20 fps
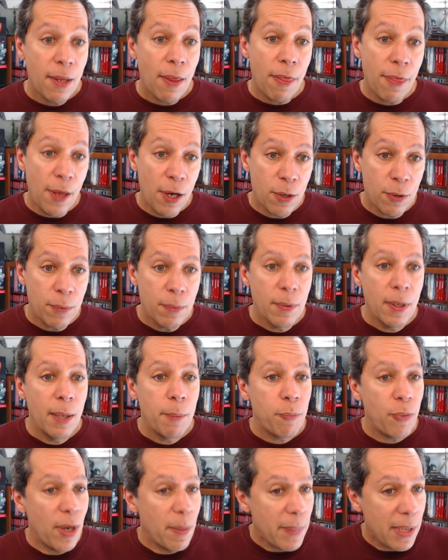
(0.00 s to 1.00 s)
Though,
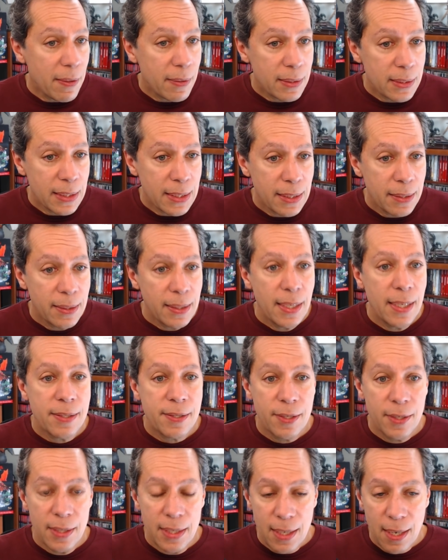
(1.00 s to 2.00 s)
primarily,
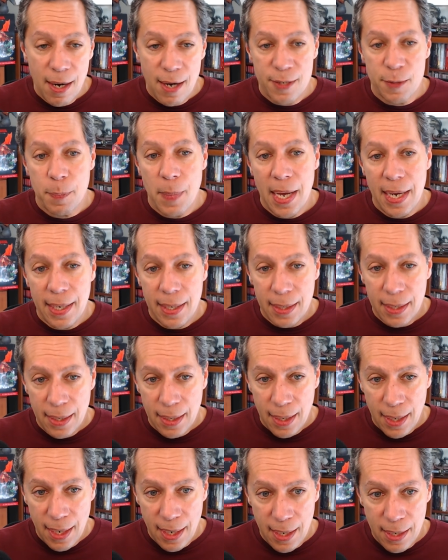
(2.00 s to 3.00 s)
it's in the cosmetic
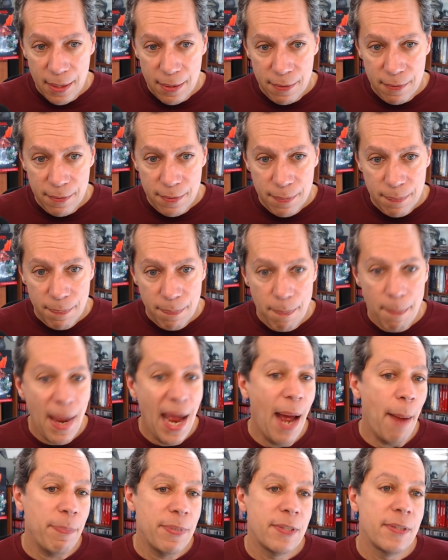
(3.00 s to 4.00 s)
and
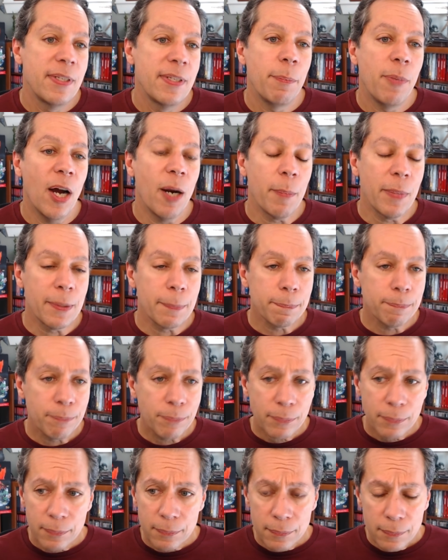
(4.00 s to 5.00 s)
maps department.
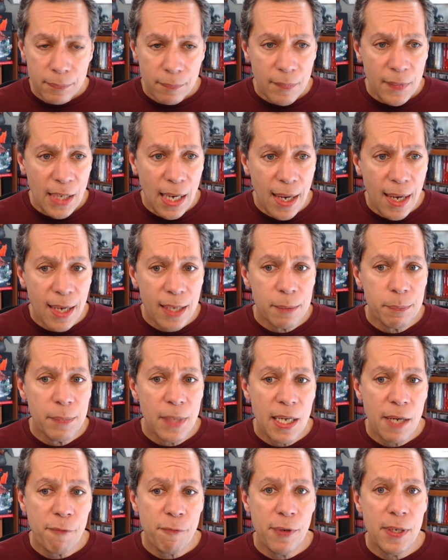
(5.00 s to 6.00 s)

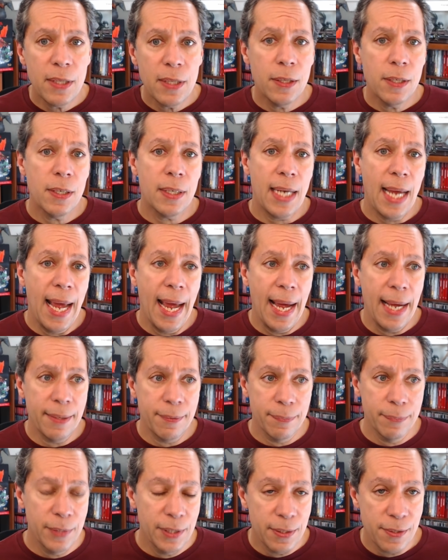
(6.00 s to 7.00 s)
If we look
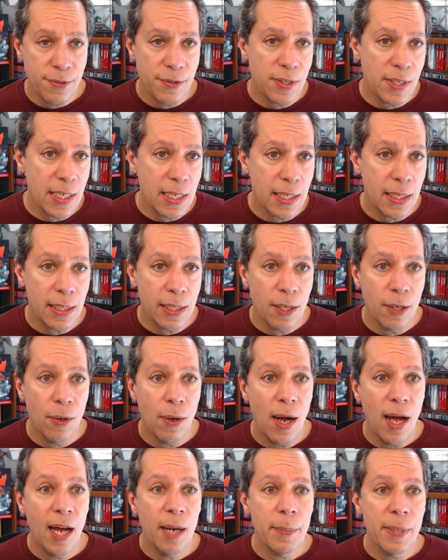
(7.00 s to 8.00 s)
at what you're seeing,
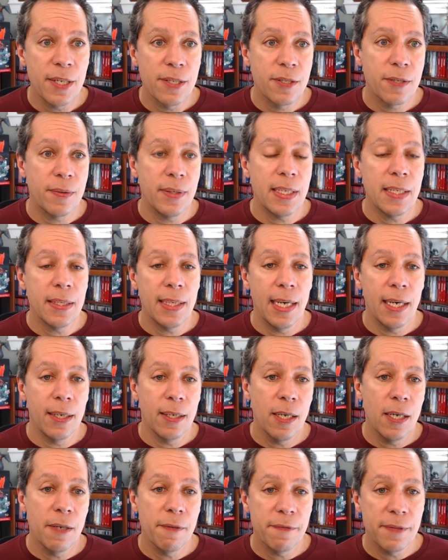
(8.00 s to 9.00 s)
on my screen there
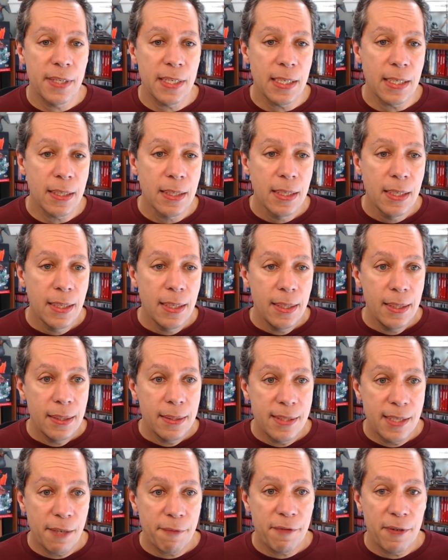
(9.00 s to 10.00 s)
of the
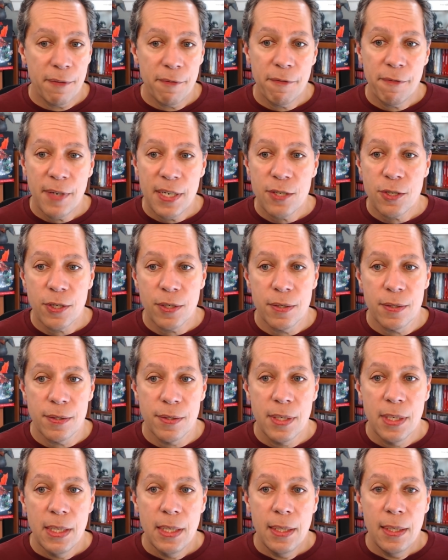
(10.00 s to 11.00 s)
different
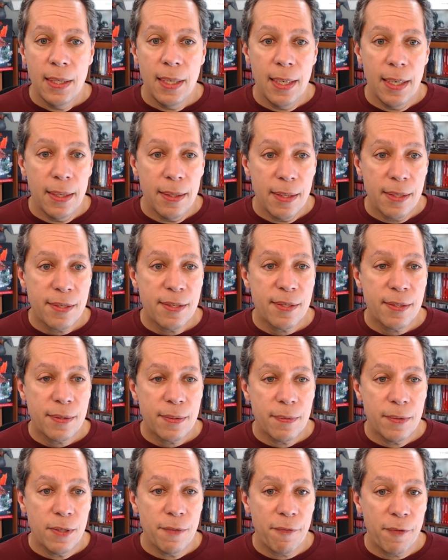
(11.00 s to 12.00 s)
features,
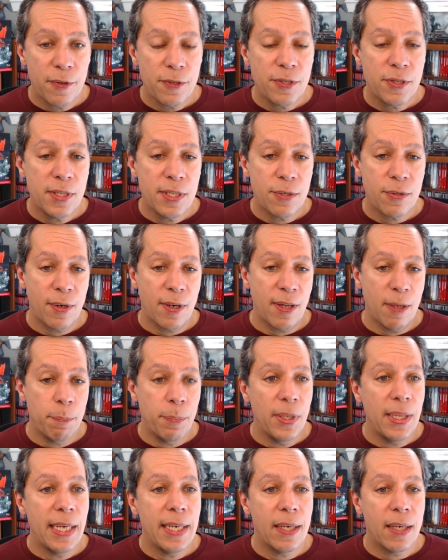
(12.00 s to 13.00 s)
you first see sort of the
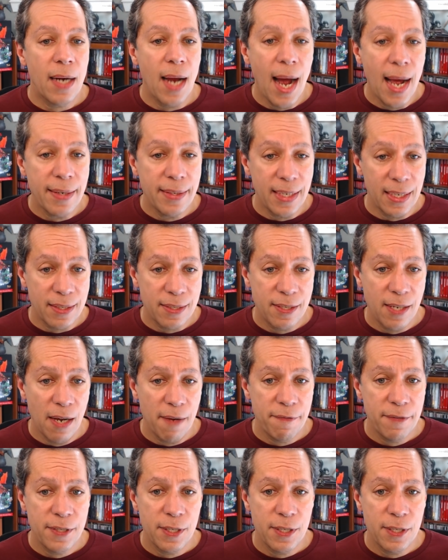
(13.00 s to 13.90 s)
player context stuff.